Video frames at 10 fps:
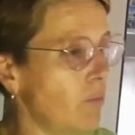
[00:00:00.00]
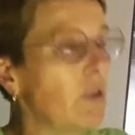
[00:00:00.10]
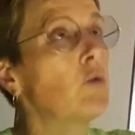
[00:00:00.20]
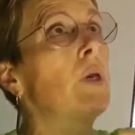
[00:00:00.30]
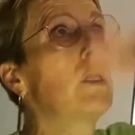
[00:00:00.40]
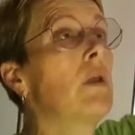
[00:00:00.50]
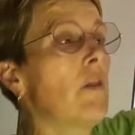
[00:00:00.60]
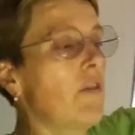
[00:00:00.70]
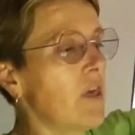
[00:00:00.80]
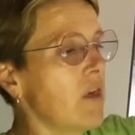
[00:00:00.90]

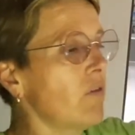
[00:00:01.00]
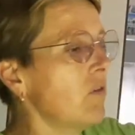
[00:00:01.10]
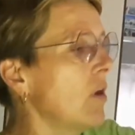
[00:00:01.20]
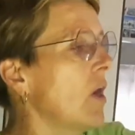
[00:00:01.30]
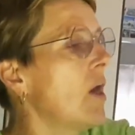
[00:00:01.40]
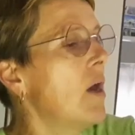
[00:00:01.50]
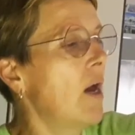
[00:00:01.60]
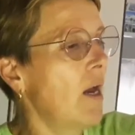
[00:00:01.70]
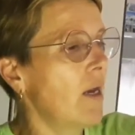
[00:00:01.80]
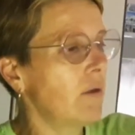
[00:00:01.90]
between these
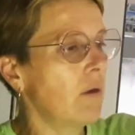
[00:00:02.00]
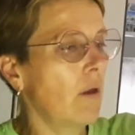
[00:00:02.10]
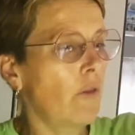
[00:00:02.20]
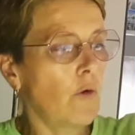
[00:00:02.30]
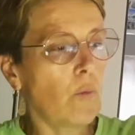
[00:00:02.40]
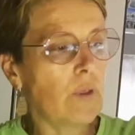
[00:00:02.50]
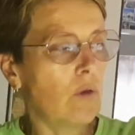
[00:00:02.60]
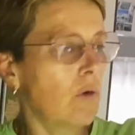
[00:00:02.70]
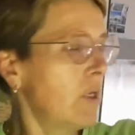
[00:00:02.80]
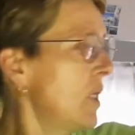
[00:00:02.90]
and the
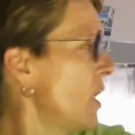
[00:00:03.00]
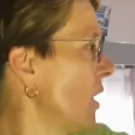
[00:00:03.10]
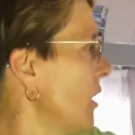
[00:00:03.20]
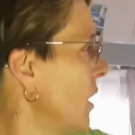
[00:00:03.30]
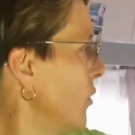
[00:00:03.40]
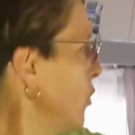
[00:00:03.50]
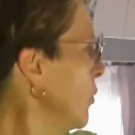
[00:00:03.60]
window here and the